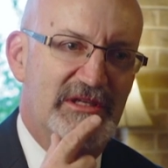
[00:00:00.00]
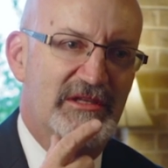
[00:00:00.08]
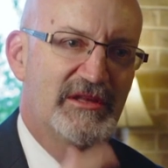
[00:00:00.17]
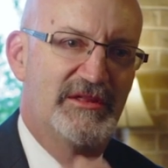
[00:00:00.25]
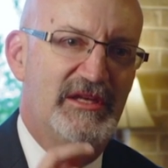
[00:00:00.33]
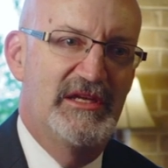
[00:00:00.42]

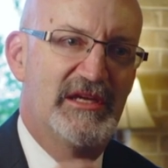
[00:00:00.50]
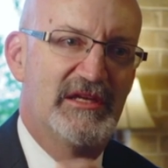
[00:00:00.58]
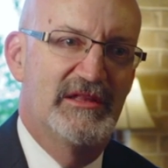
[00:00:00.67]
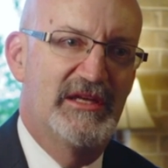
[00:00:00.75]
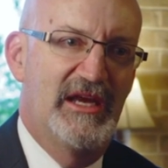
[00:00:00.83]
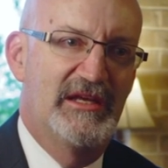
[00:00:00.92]
in
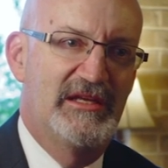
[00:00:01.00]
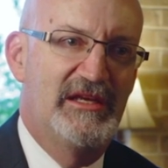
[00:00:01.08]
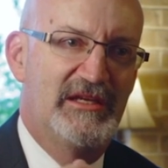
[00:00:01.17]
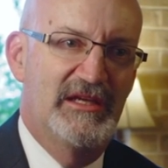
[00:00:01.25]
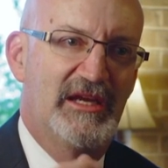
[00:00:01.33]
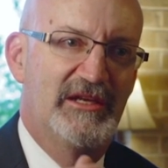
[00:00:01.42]
thinking that
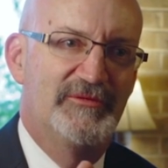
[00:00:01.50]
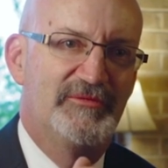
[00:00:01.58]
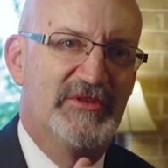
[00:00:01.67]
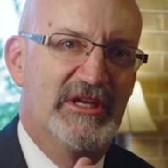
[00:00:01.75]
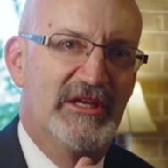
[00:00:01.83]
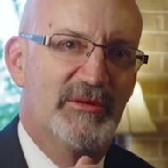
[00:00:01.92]
he
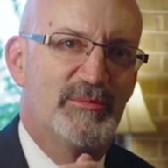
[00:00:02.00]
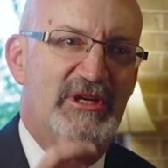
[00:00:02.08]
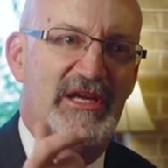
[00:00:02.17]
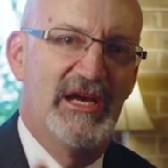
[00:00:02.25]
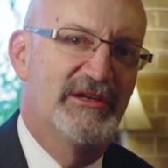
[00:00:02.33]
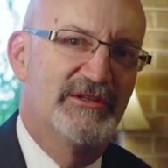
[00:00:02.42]
can
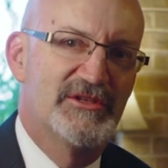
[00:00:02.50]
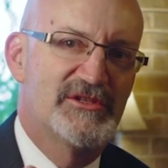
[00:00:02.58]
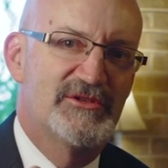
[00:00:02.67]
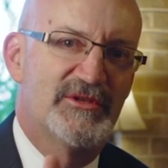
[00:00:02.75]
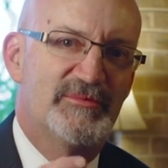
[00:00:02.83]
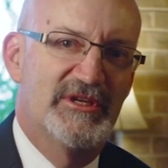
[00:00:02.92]
be out in the
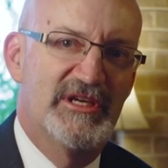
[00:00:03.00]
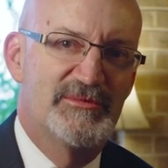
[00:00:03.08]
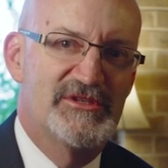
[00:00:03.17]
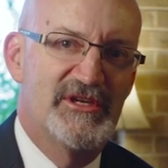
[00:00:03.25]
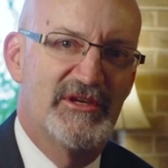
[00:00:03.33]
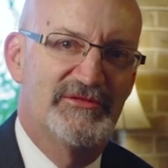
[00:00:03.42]
storm by
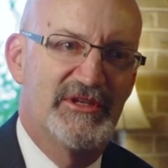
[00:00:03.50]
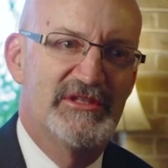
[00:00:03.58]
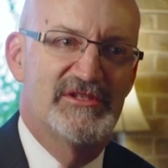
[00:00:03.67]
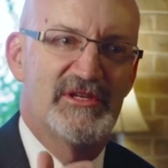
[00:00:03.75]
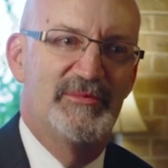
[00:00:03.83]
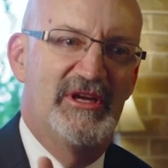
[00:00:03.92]
himself
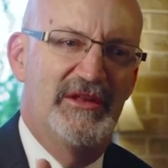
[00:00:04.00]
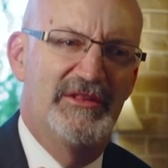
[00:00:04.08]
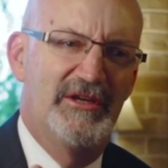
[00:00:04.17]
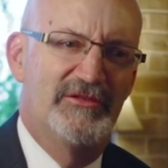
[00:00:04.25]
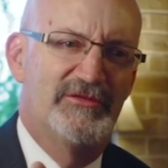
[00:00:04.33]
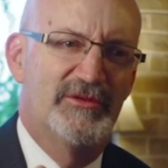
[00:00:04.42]
and somehow
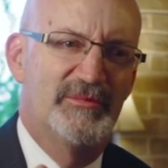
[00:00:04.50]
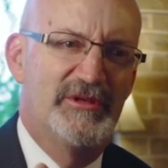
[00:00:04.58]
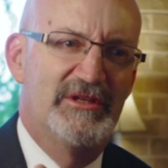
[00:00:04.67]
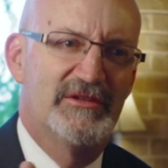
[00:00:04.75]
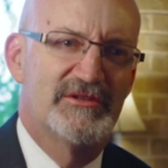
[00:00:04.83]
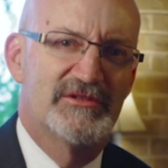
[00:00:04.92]
therefore
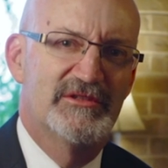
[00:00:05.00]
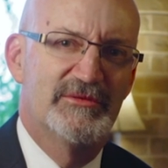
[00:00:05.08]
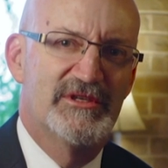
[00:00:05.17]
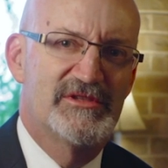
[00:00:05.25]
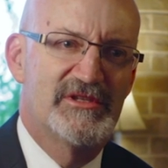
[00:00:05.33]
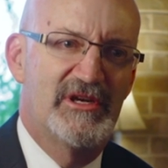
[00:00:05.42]
be the
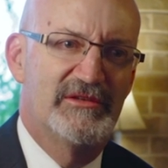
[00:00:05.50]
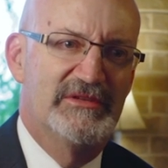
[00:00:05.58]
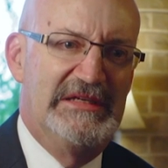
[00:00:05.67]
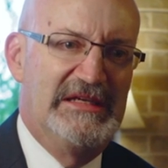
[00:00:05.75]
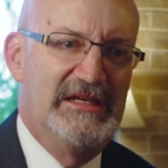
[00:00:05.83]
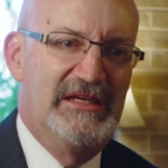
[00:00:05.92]
truest
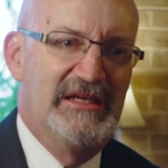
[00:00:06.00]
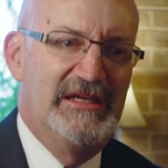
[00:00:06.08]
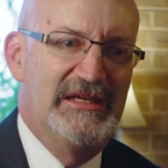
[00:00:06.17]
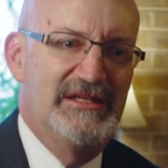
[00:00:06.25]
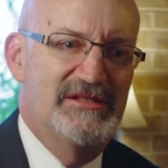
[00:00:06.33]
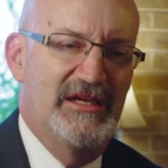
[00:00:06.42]
self
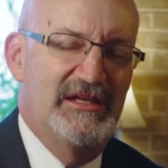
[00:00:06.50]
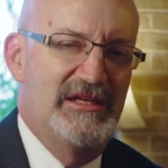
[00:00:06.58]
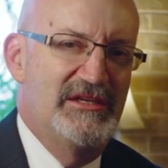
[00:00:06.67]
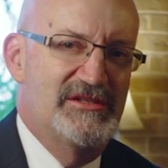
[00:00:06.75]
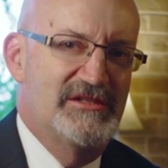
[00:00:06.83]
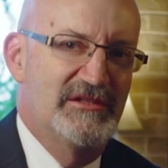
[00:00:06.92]
is that
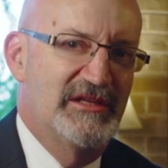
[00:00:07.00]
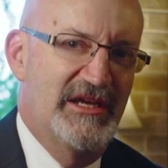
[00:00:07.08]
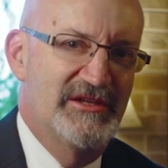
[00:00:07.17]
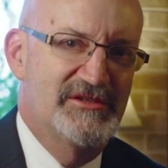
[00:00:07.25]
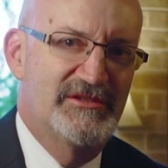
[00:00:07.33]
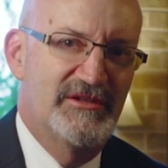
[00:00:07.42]
he still
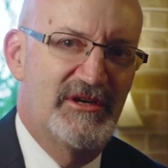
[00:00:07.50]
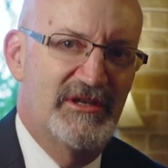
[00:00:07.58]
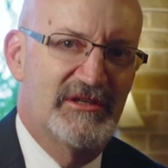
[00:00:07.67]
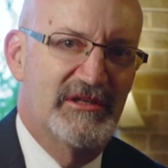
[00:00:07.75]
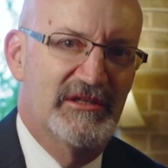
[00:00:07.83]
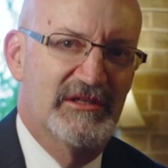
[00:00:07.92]
has a
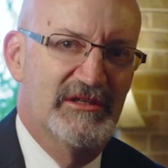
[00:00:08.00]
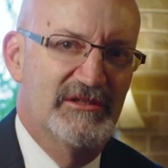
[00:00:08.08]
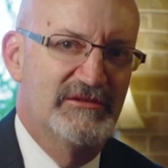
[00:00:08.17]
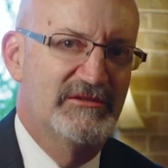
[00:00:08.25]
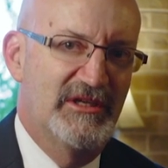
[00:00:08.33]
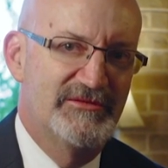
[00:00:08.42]
daughter
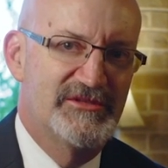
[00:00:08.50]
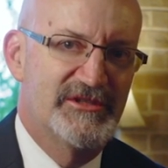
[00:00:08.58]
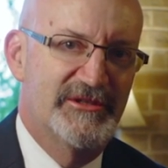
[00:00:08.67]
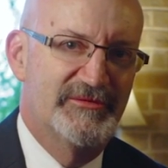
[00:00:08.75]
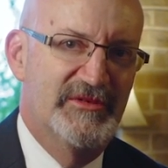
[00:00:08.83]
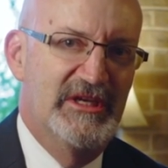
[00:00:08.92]
who loves
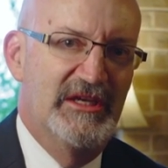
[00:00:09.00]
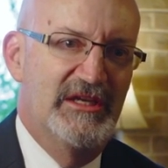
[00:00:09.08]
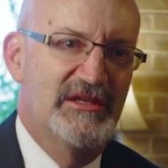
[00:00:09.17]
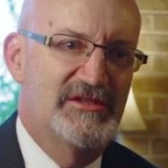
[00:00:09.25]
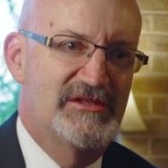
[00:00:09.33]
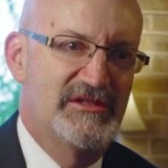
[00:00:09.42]
him.
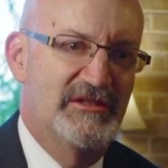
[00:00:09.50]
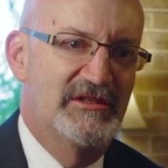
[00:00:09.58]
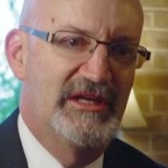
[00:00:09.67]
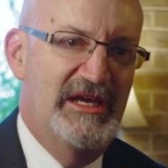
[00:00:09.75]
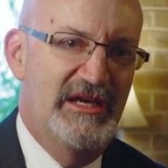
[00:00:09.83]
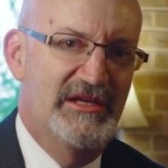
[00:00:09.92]
He
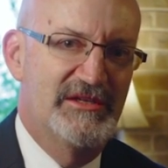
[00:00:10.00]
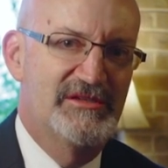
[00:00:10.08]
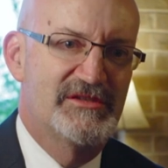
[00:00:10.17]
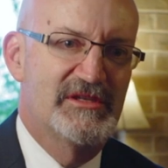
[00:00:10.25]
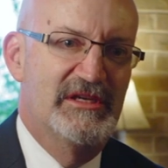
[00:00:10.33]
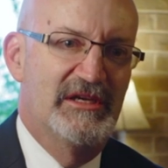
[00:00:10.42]
still
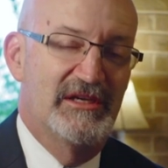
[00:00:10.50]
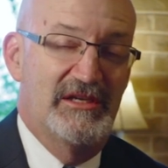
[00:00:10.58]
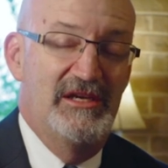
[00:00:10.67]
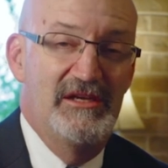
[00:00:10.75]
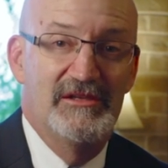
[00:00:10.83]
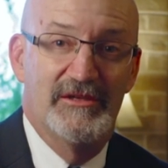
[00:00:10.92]
has a
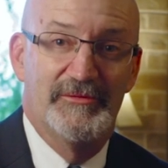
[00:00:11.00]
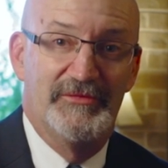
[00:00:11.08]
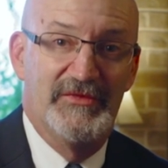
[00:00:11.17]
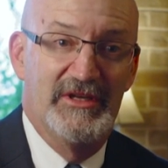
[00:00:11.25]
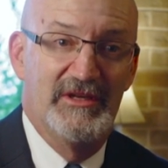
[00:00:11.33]
kingdom,